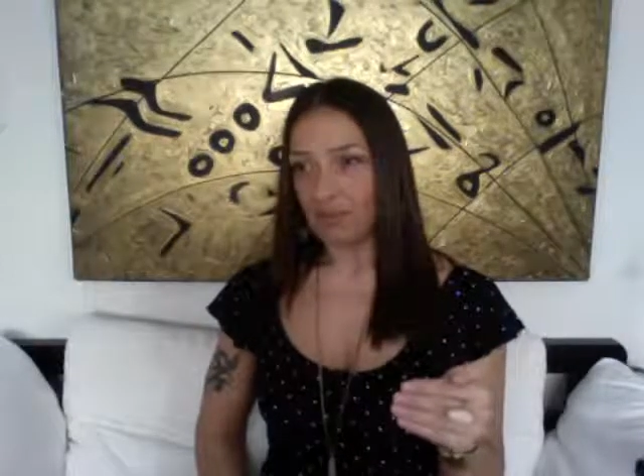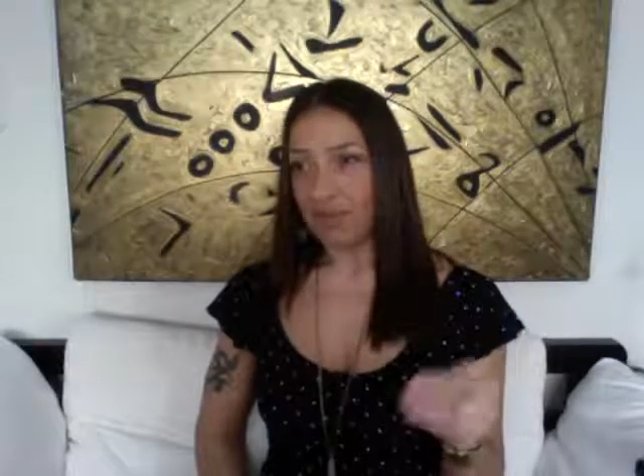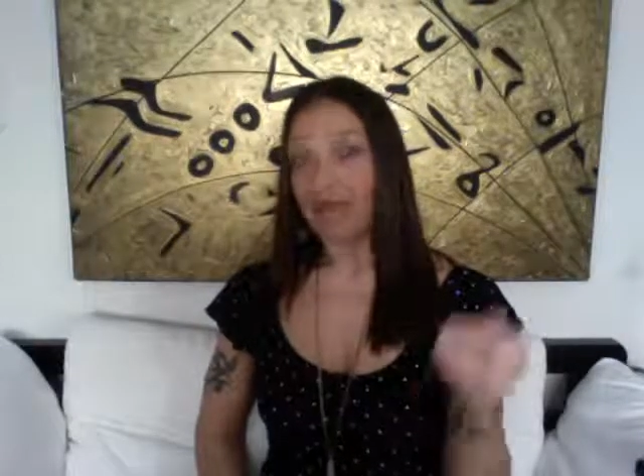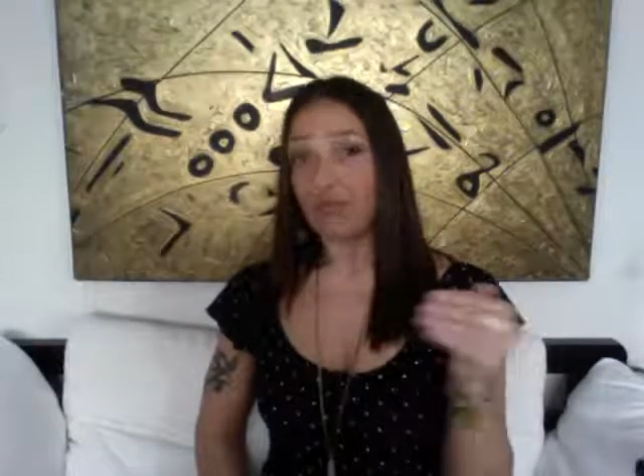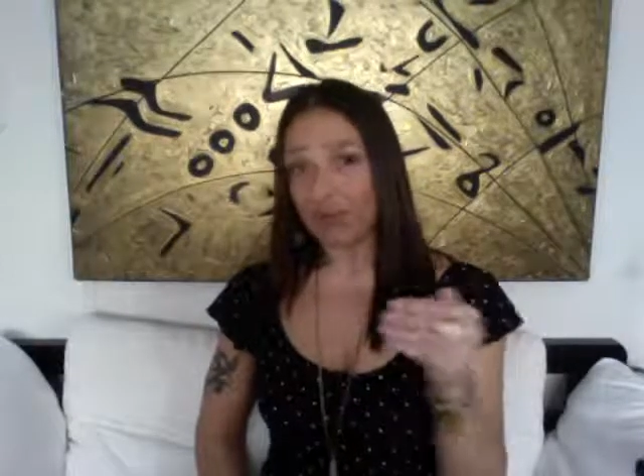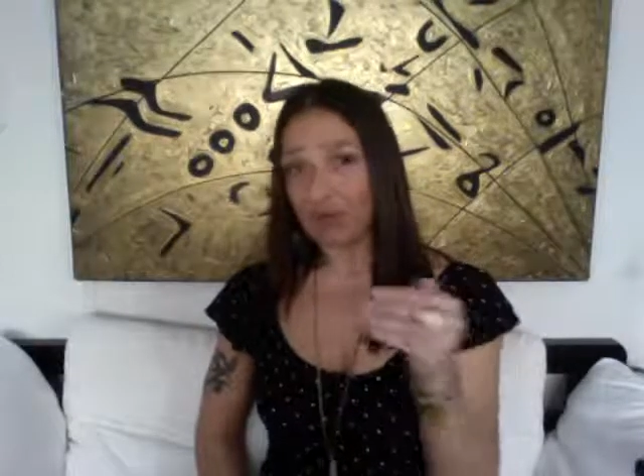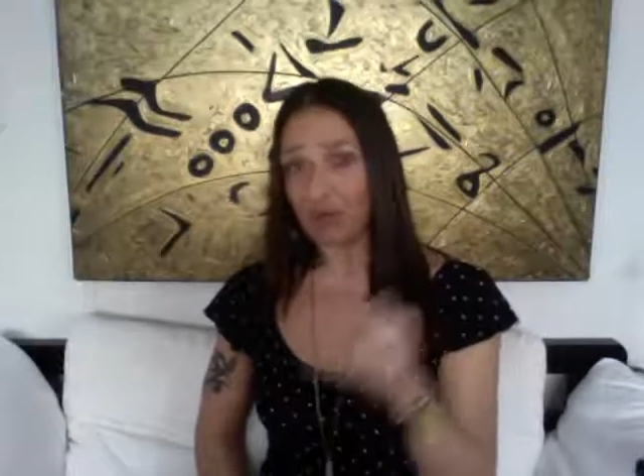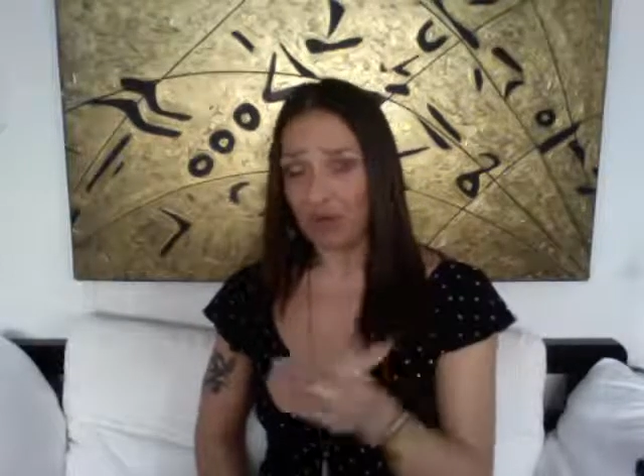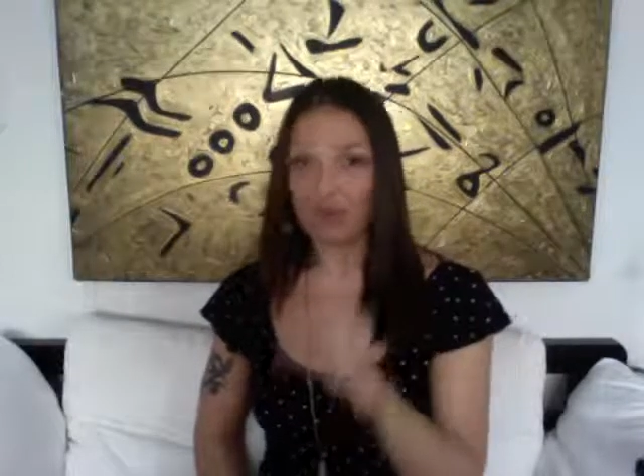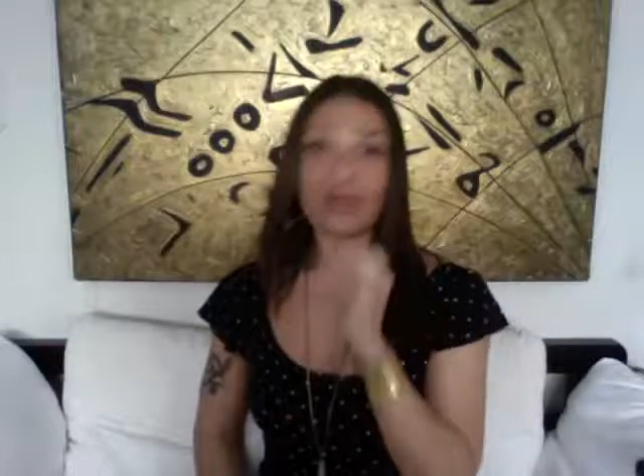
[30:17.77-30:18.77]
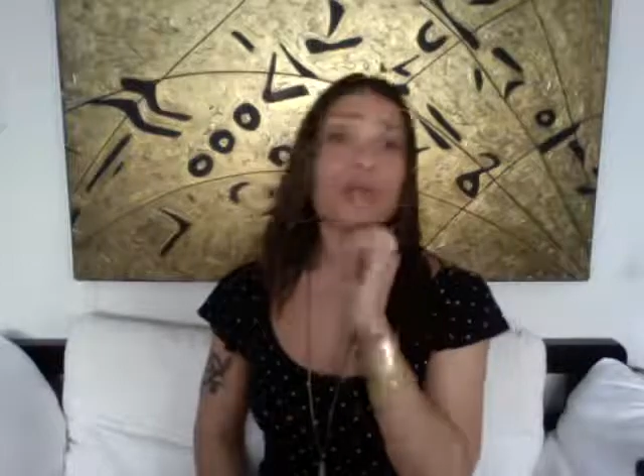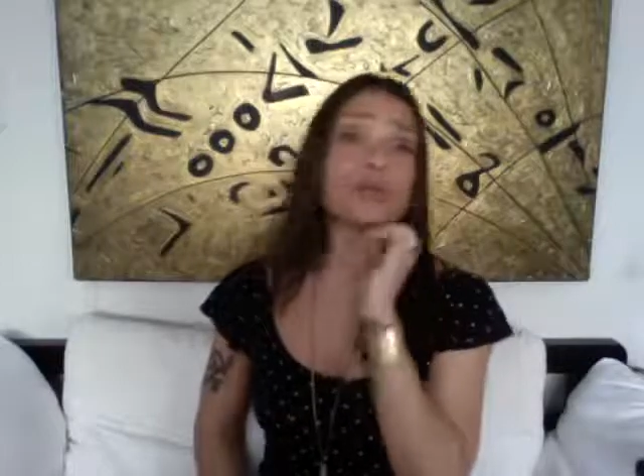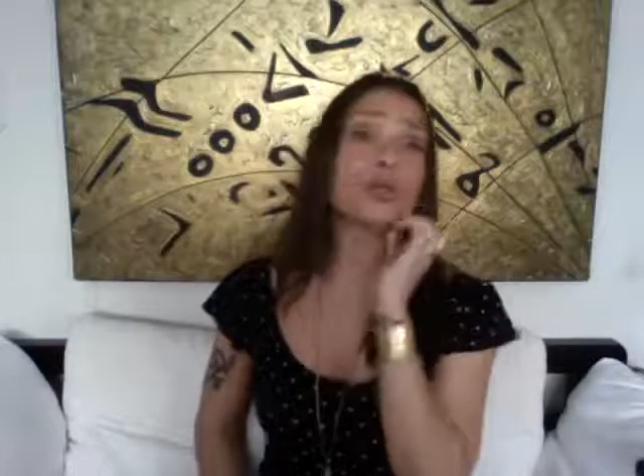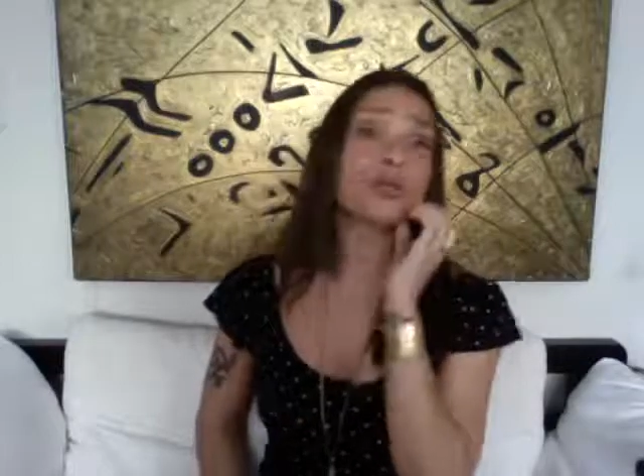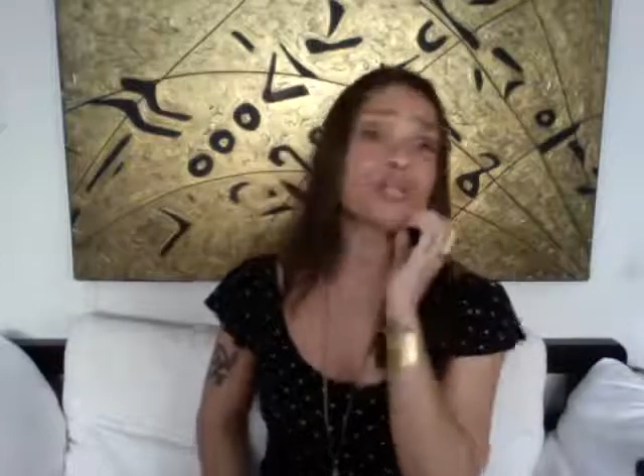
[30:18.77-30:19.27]
and rape her. That's
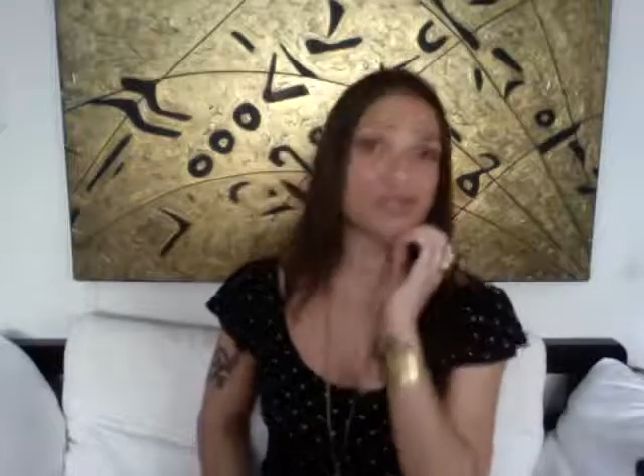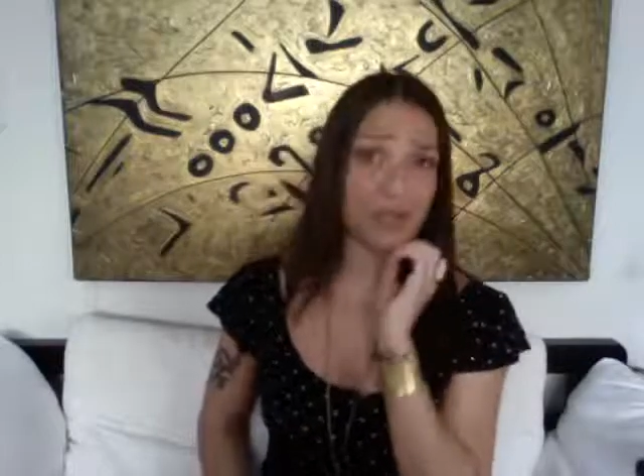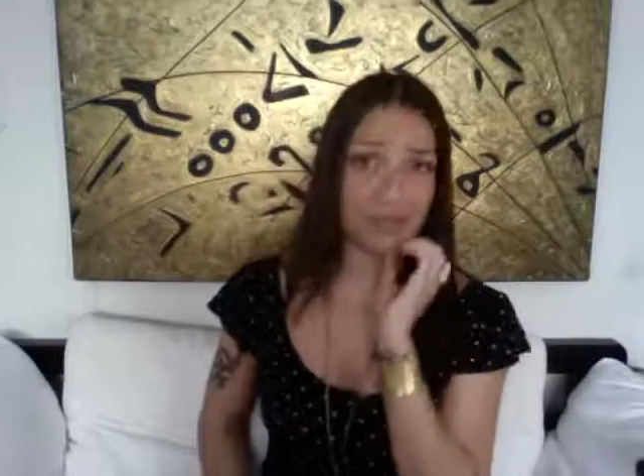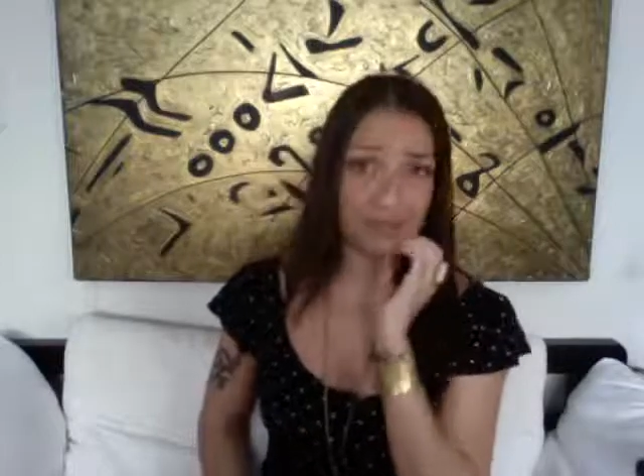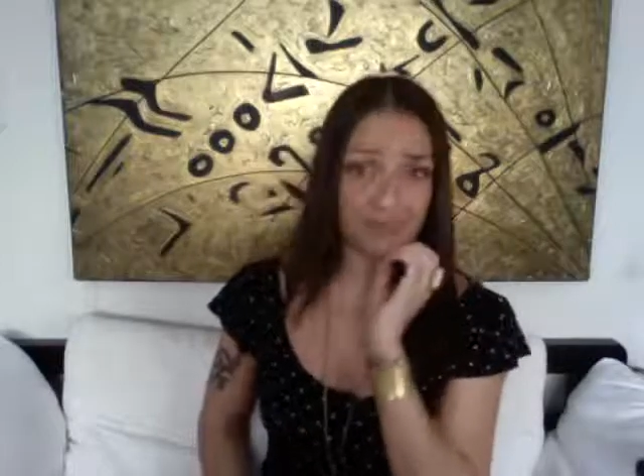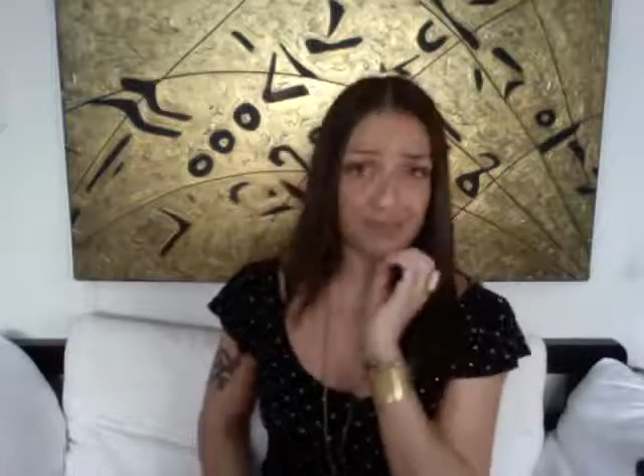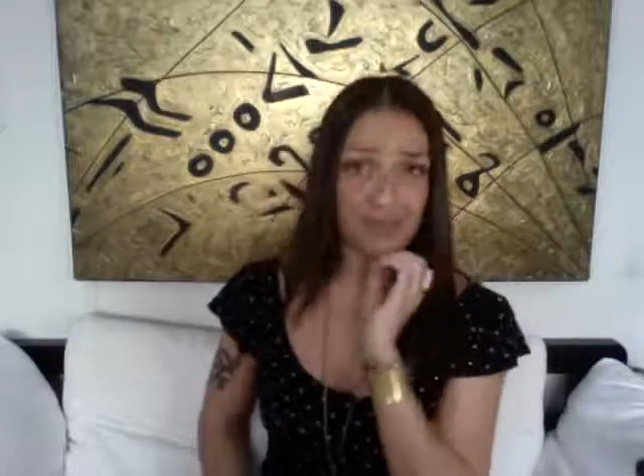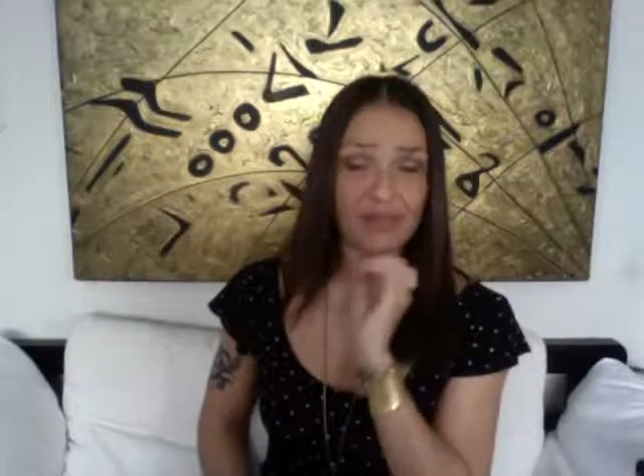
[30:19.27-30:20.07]
her experience.